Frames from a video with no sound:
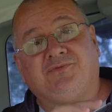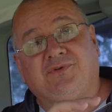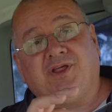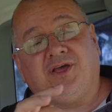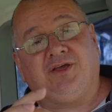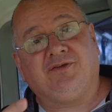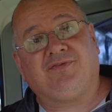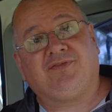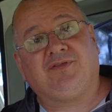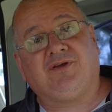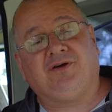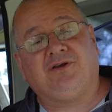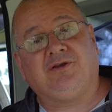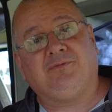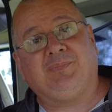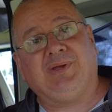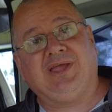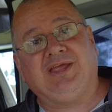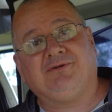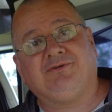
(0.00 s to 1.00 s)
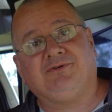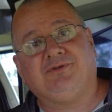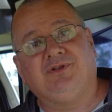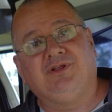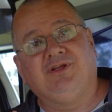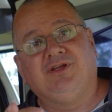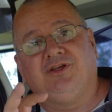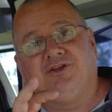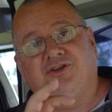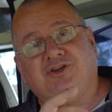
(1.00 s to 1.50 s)
with no solar panel,
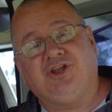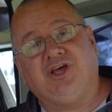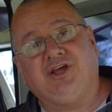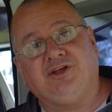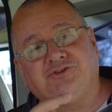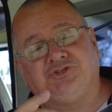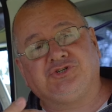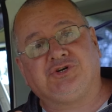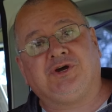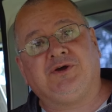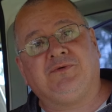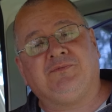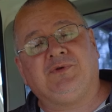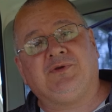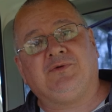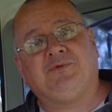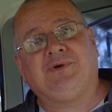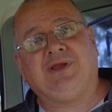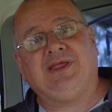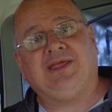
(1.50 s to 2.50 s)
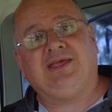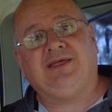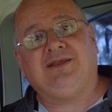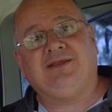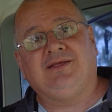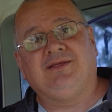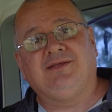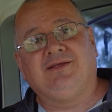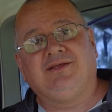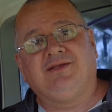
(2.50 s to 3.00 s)
no driving
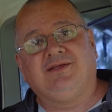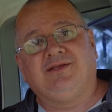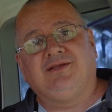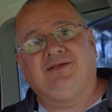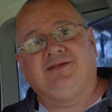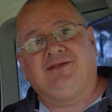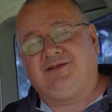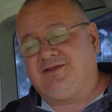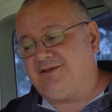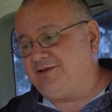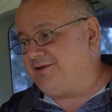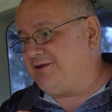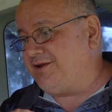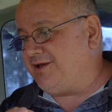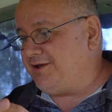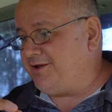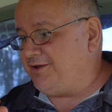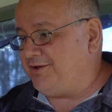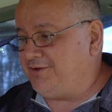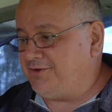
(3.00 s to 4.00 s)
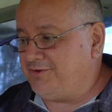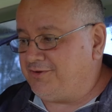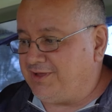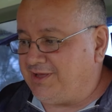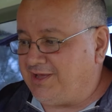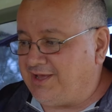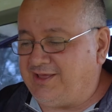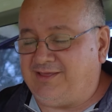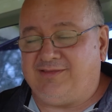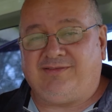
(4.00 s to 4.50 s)
around, no
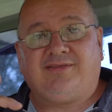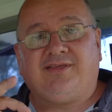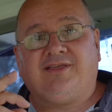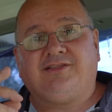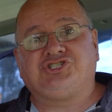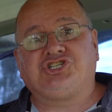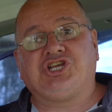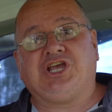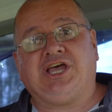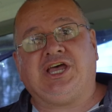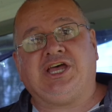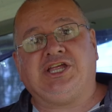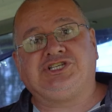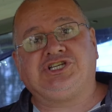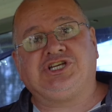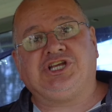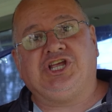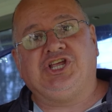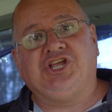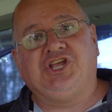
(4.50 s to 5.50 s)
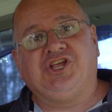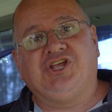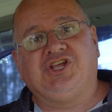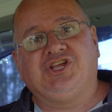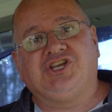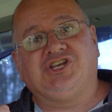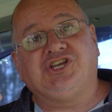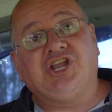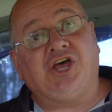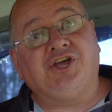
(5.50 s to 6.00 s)
AC charger,
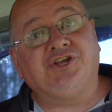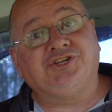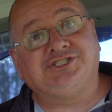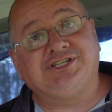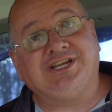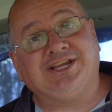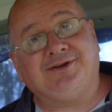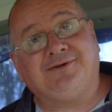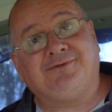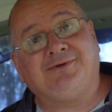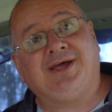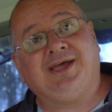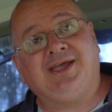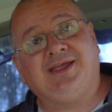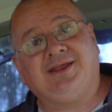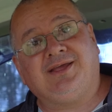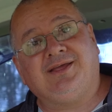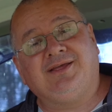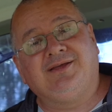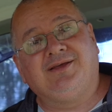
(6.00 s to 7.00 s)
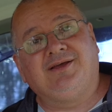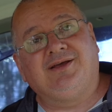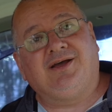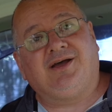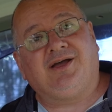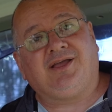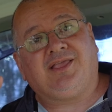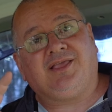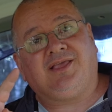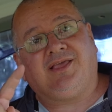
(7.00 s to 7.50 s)
no generator.
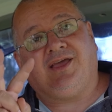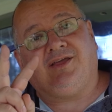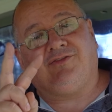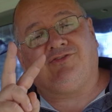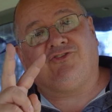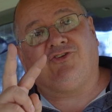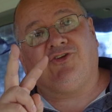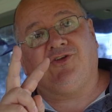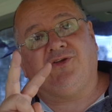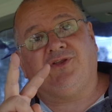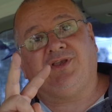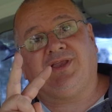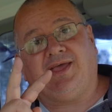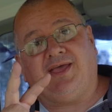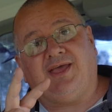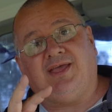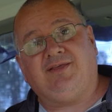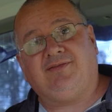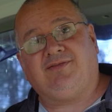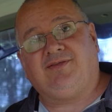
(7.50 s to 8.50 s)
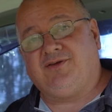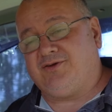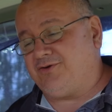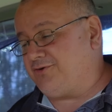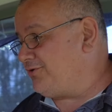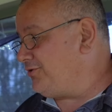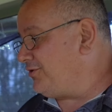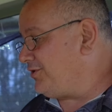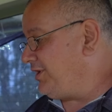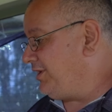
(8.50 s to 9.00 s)
I can go 2 days
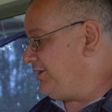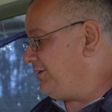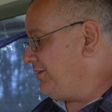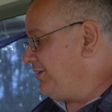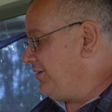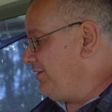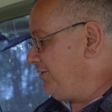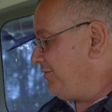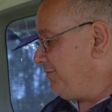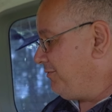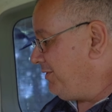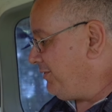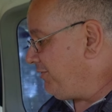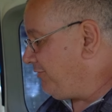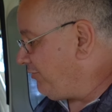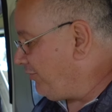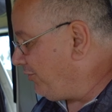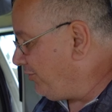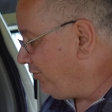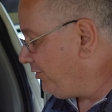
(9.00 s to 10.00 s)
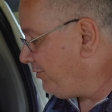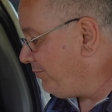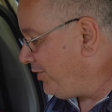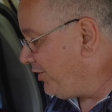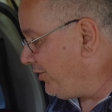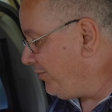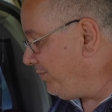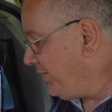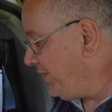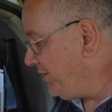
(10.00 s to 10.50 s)
cooking with all
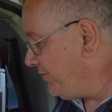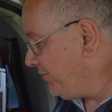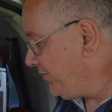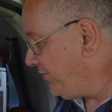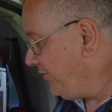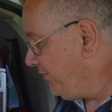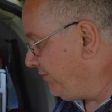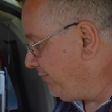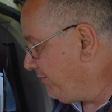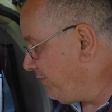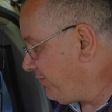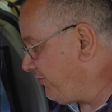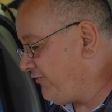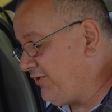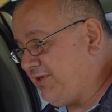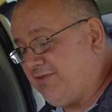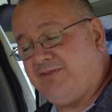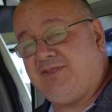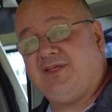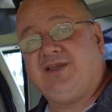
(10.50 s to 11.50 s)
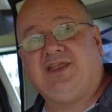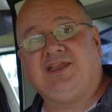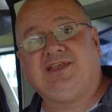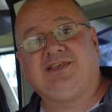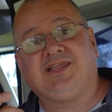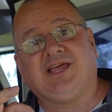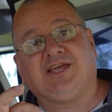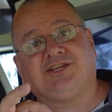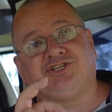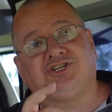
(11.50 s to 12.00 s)
my meals with just an
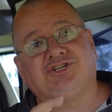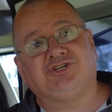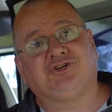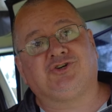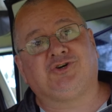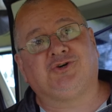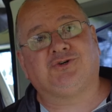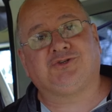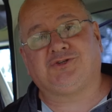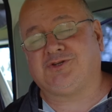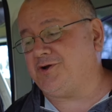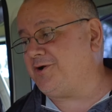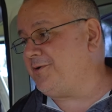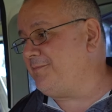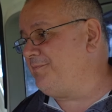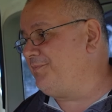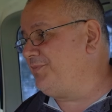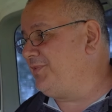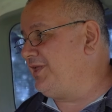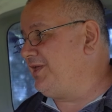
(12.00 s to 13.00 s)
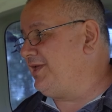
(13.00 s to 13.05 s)
induction cooktop